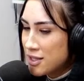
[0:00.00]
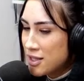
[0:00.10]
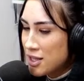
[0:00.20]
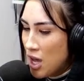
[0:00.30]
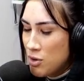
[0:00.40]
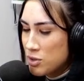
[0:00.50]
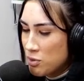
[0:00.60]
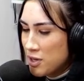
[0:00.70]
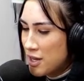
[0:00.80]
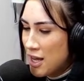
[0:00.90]
I was
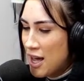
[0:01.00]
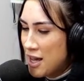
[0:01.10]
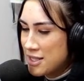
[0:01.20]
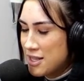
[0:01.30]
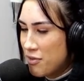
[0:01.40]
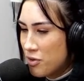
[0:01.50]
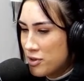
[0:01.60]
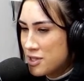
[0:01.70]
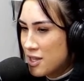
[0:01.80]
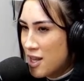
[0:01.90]
working at several
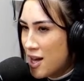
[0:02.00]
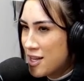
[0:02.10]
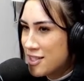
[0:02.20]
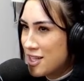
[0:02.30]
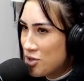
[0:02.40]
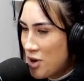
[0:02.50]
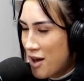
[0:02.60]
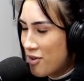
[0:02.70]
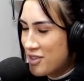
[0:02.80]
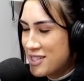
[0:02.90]
salons, and you
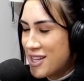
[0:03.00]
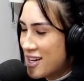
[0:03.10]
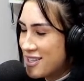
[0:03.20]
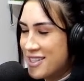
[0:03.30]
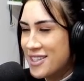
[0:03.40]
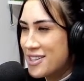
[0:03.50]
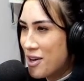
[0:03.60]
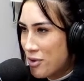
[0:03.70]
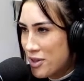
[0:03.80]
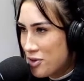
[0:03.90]
have all these ideas that
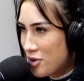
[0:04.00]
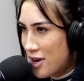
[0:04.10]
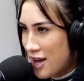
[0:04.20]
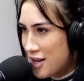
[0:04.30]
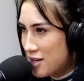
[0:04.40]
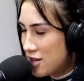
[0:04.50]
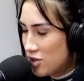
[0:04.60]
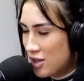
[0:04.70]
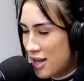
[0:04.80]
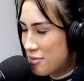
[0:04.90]
run through your head, and
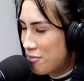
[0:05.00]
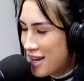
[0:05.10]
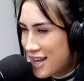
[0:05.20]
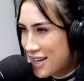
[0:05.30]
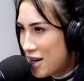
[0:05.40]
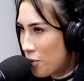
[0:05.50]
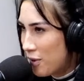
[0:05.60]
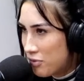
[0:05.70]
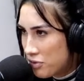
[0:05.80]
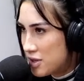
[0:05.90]
you're like, man, I can't
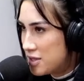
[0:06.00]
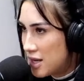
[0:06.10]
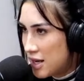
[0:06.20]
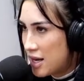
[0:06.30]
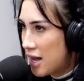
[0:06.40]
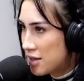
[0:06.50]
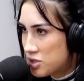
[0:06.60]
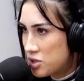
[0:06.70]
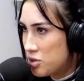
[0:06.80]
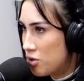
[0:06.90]
wait for the day to
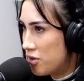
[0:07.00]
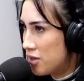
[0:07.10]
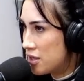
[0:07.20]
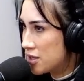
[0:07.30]
execute on these.